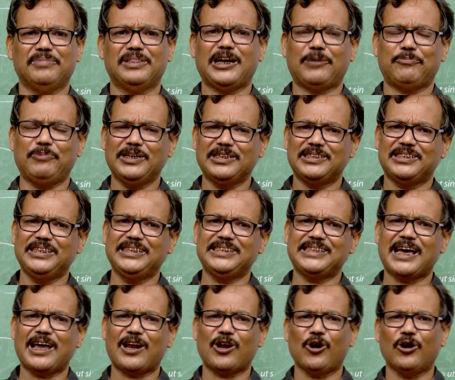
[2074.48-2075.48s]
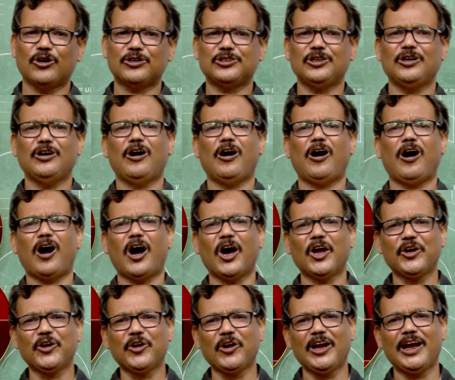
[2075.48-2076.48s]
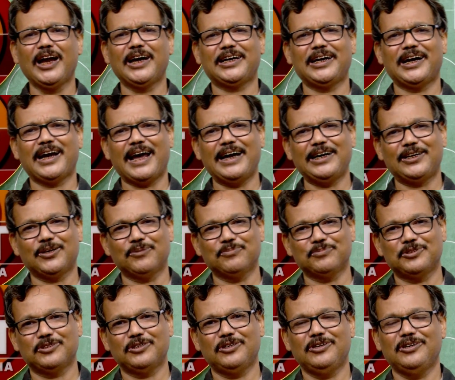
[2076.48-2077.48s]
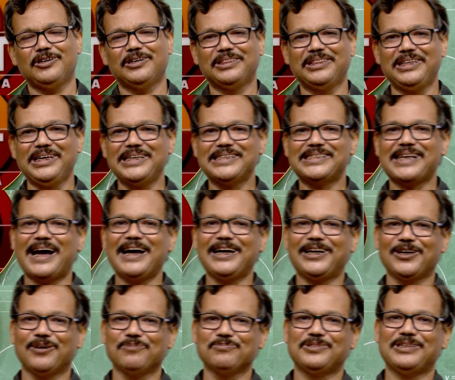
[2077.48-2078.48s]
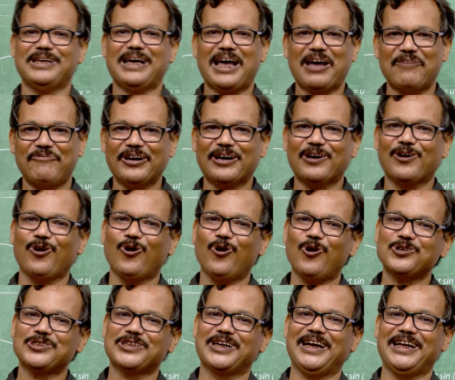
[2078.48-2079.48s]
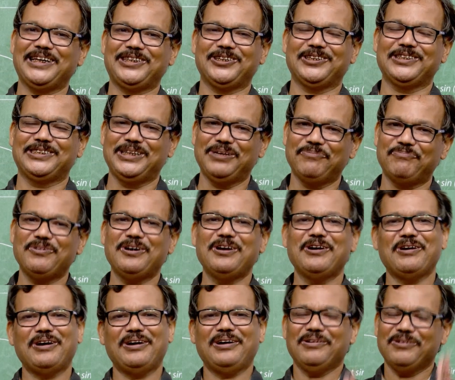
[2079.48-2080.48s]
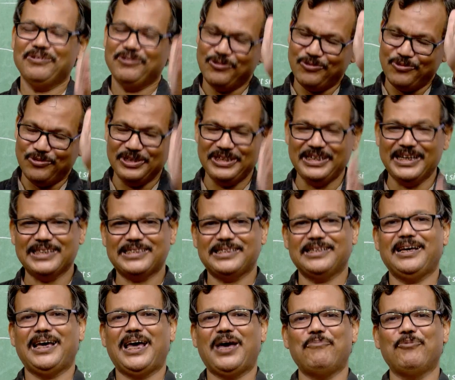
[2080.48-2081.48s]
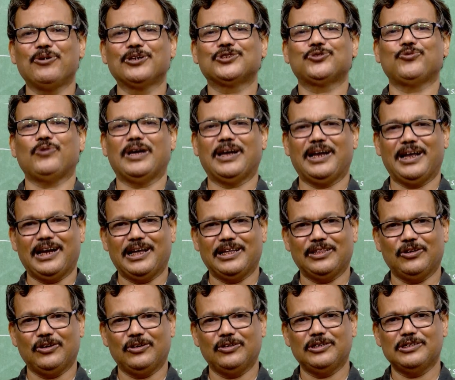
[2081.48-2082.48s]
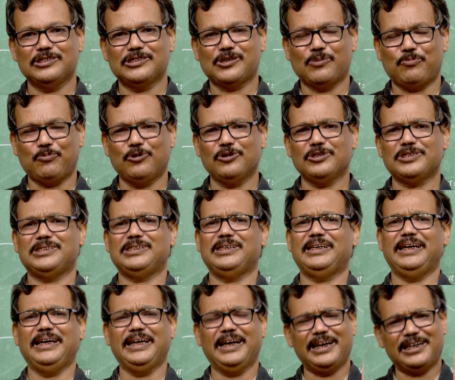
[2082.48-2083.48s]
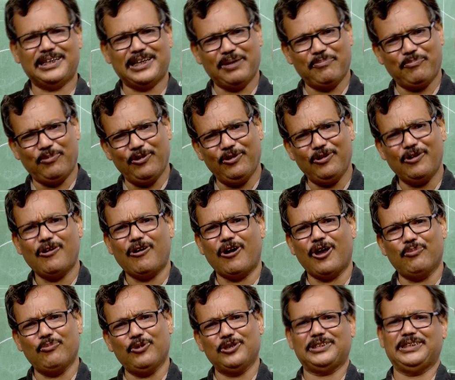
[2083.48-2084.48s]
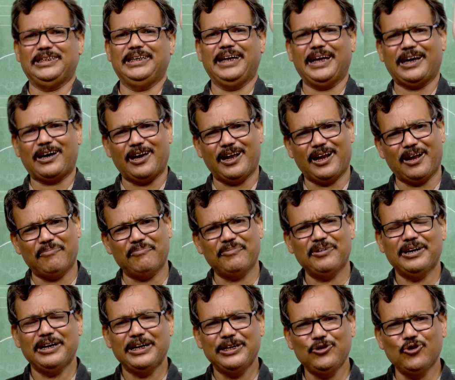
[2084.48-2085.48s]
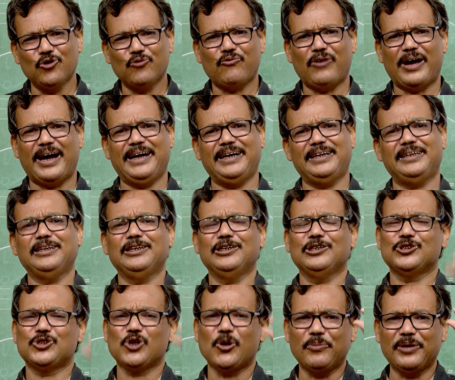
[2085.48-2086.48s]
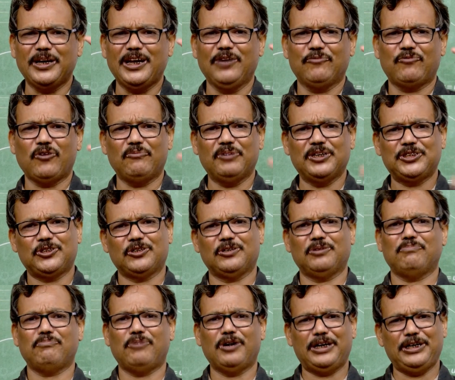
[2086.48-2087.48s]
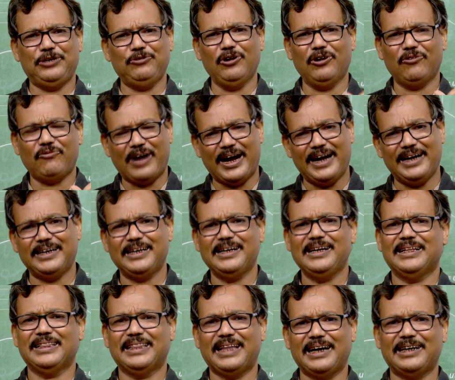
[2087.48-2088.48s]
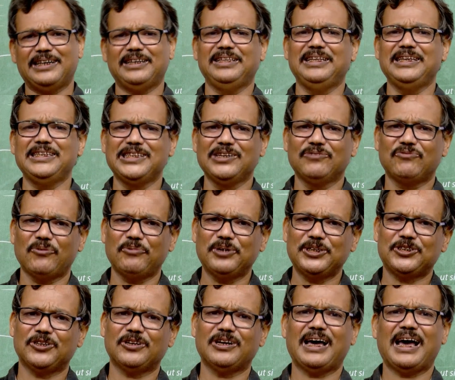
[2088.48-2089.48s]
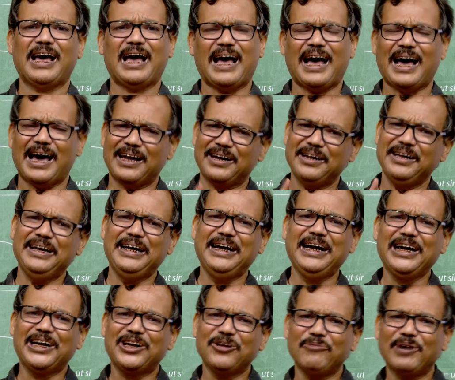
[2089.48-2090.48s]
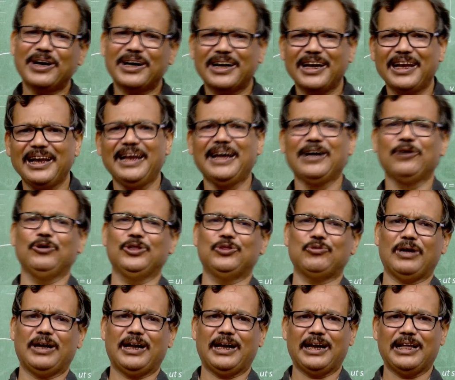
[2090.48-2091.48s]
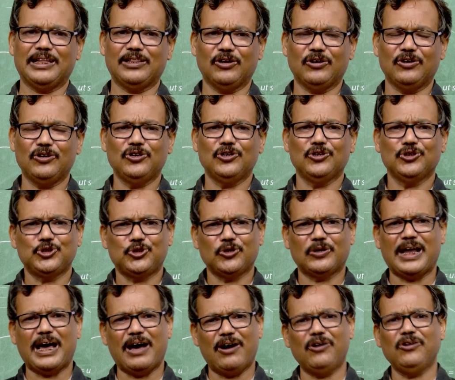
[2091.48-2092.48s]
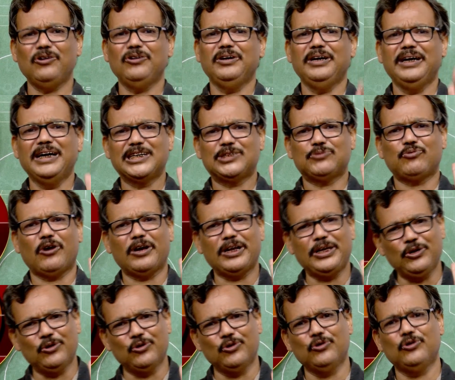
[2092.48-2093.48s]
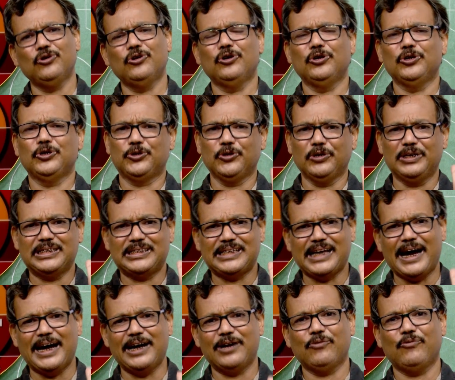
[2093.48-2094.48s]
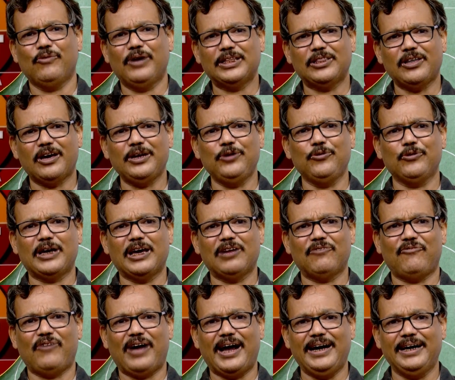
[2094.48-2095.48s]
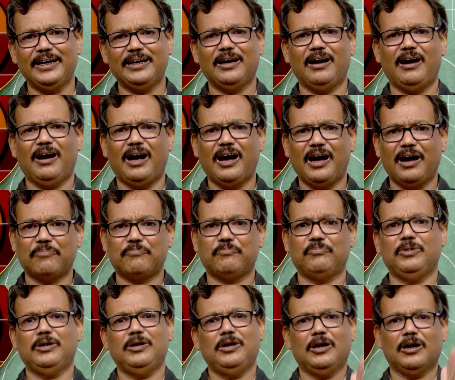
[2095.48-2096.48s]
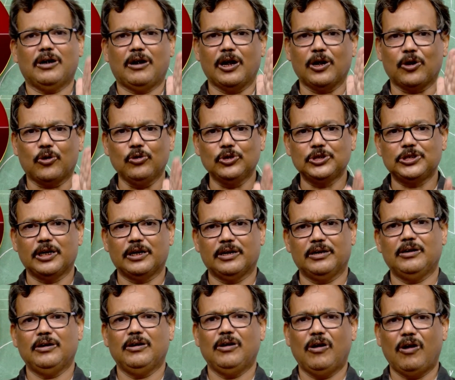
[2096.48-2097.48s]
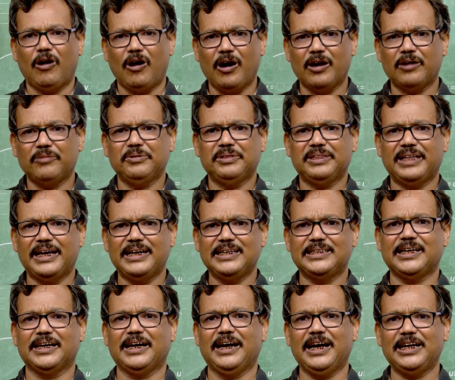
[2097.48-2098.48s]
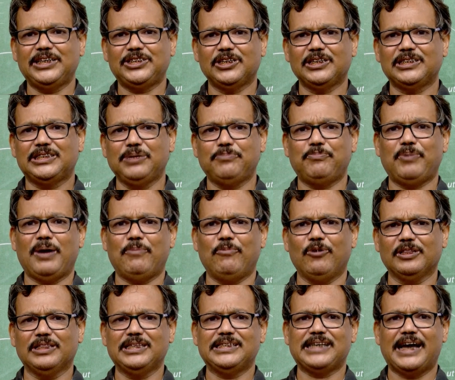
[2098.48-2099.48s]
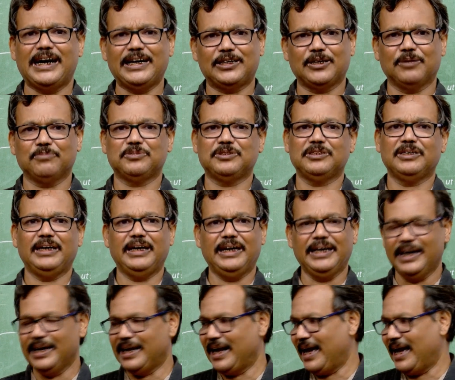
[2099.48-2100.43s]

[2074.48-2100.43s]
that means these are not unrelated items. These items have a close relationship, yes, amongst one another. Suppose in a table, almost in a column, you find so many information, but you will find that these information are intimately linked with one another. So, now it is for you to decide whether you can find a conclusion or there is a relationship among these items in a